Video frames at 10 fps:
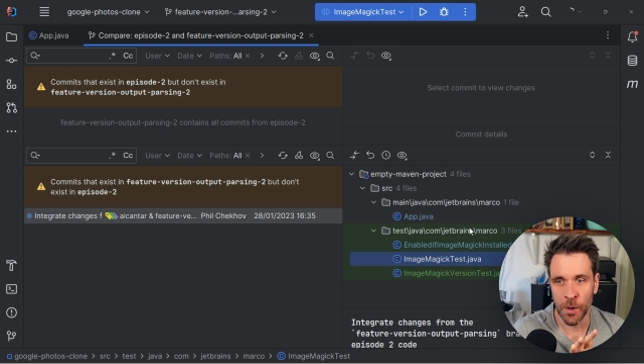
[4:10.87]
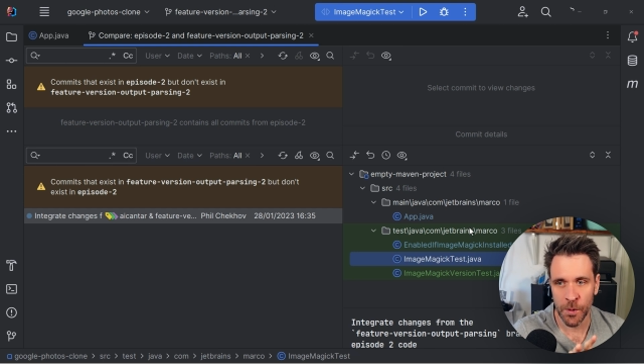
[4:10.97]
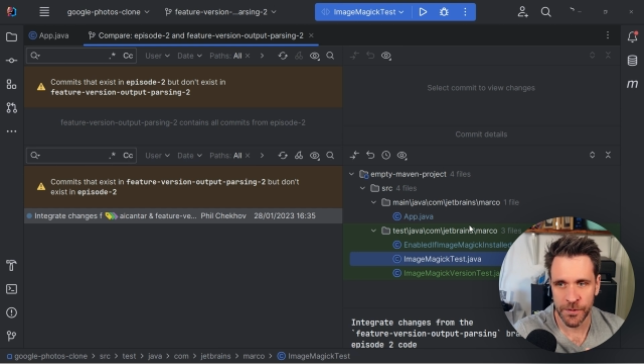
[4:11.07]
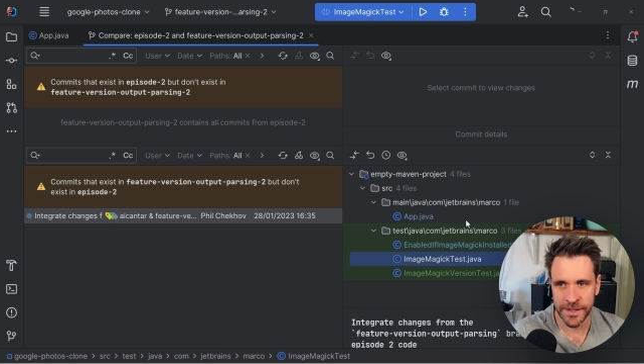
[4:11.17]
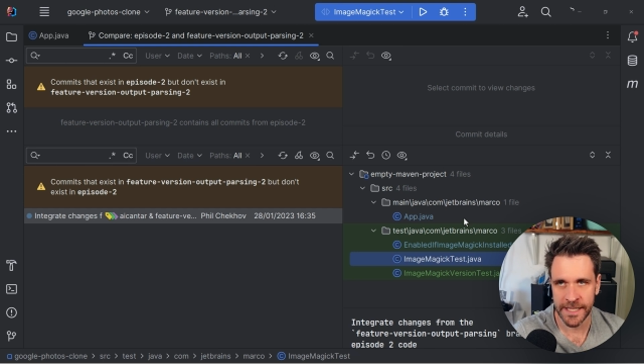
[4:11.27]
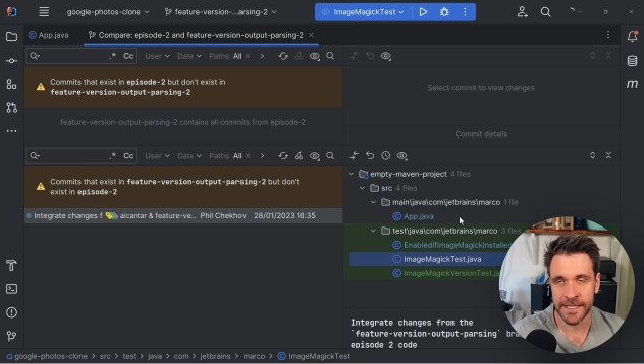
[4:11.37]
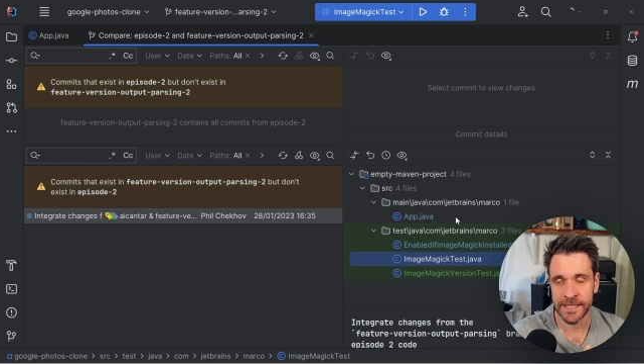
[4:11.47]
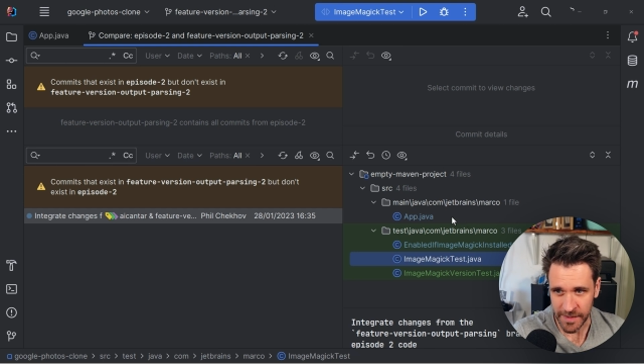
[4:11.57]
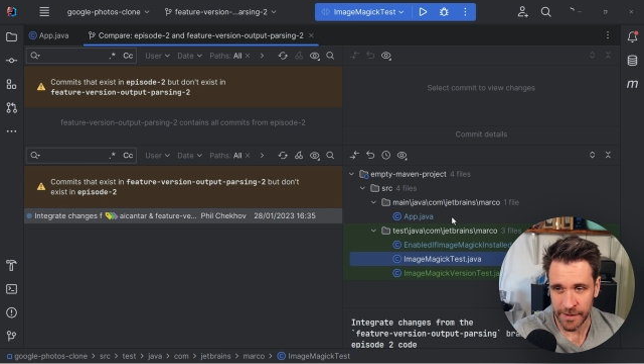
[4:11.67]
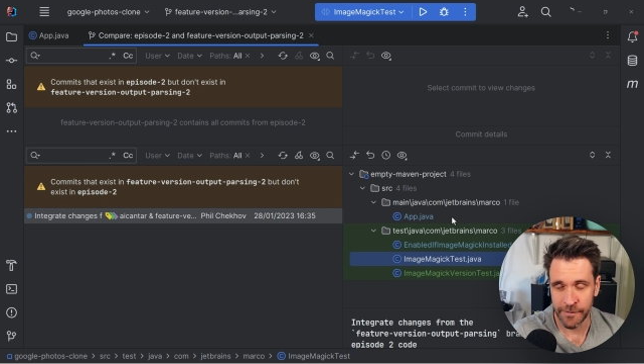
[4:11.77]
all
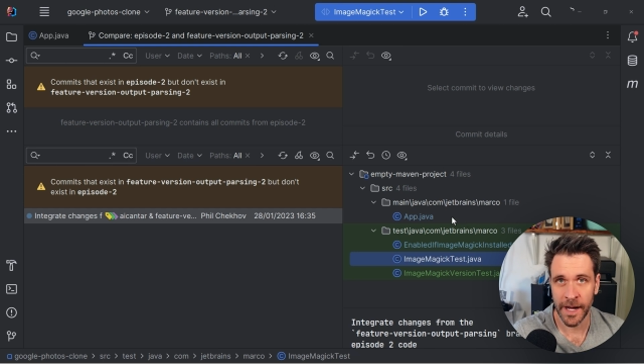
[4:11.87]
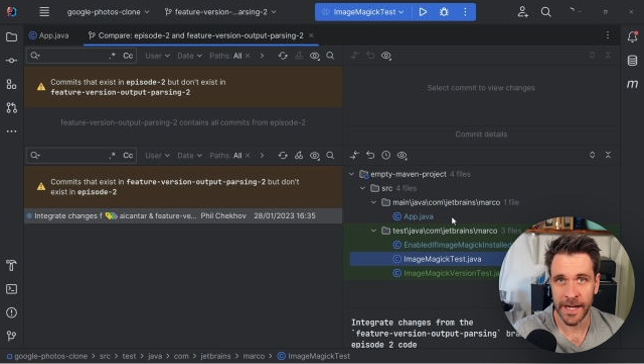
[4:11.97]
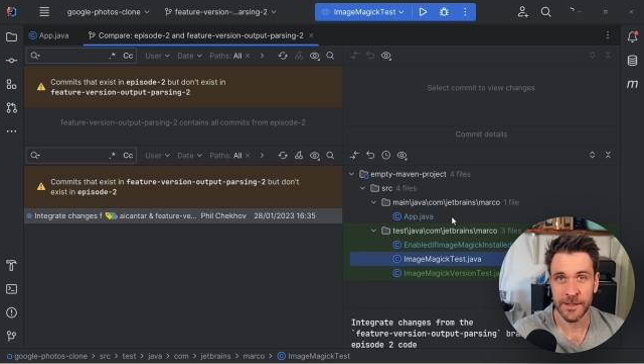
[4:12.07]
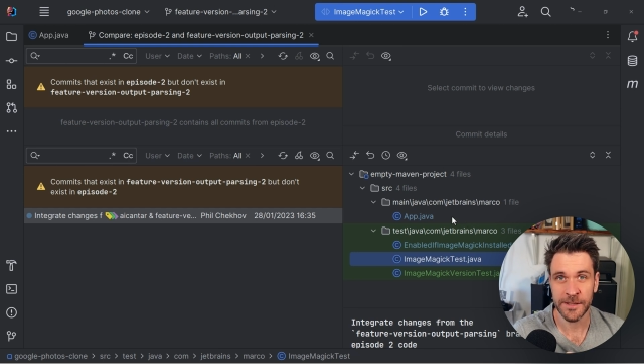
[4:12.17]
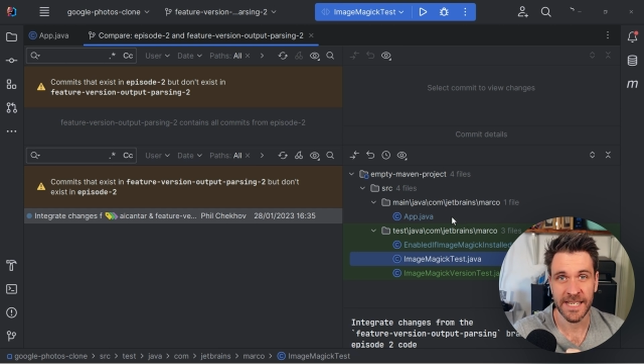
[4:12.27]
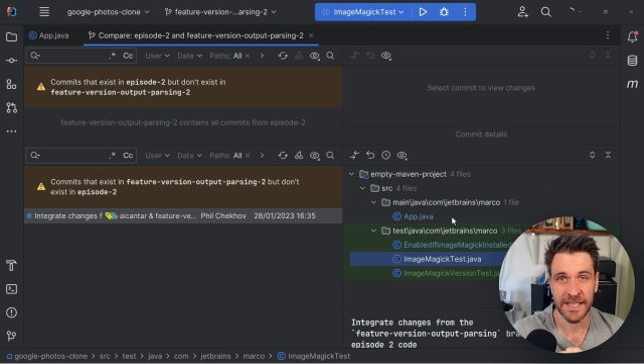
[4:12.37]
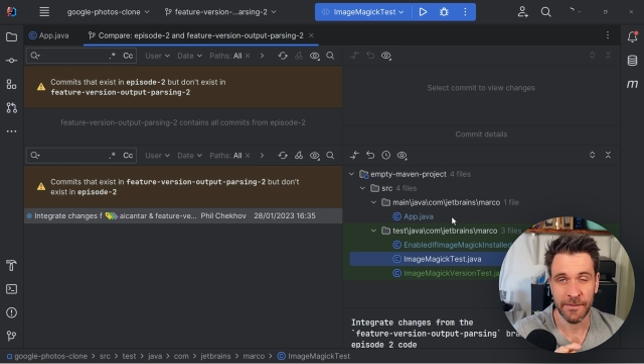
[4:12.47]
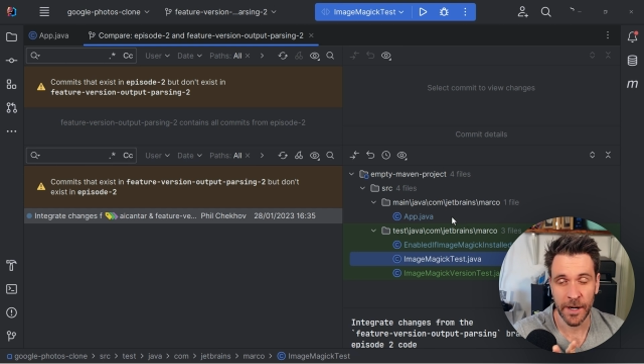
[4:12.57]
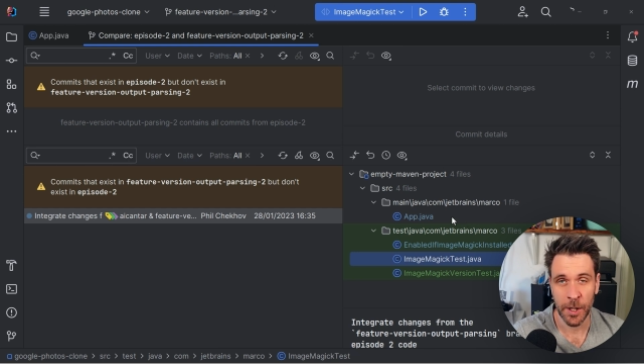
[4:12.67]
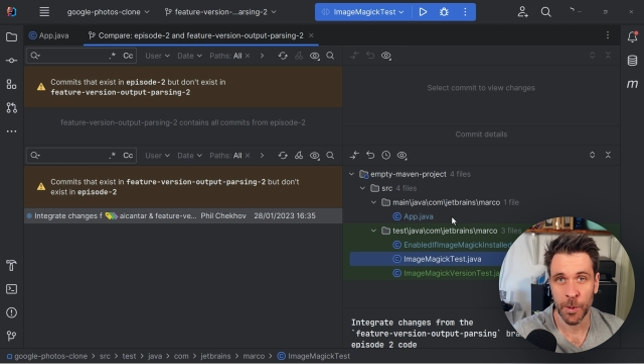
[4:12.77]
these files a